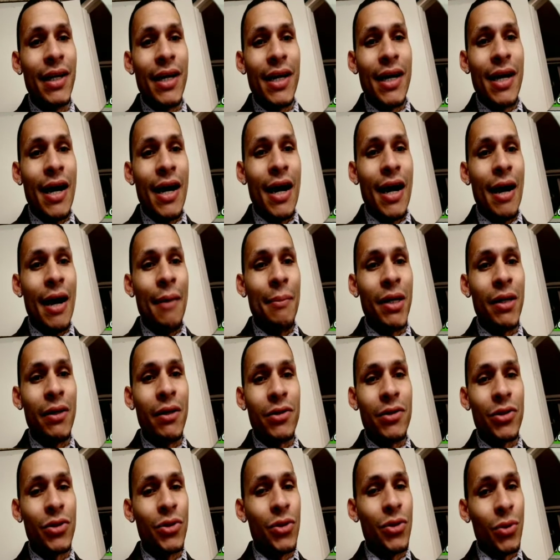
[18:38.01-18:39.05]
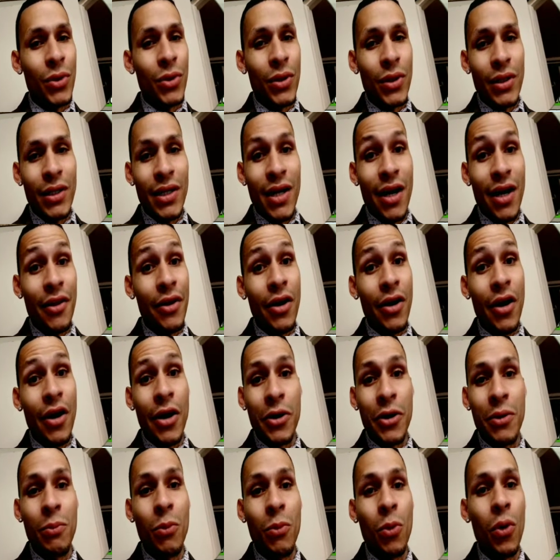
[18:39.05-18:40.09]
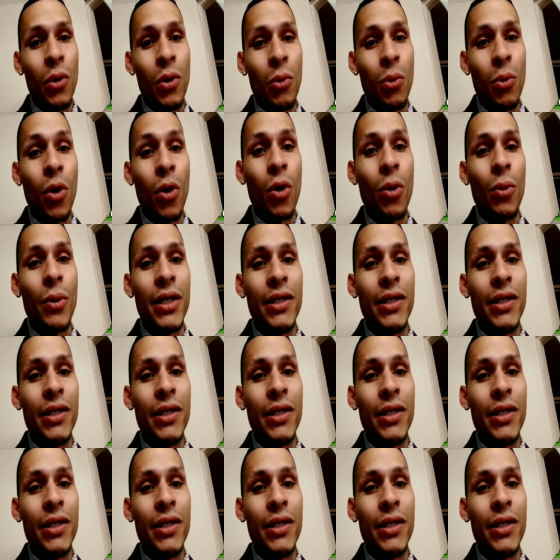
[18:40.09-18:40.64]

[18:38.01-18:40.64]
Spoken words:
here's to another 100 more war wins.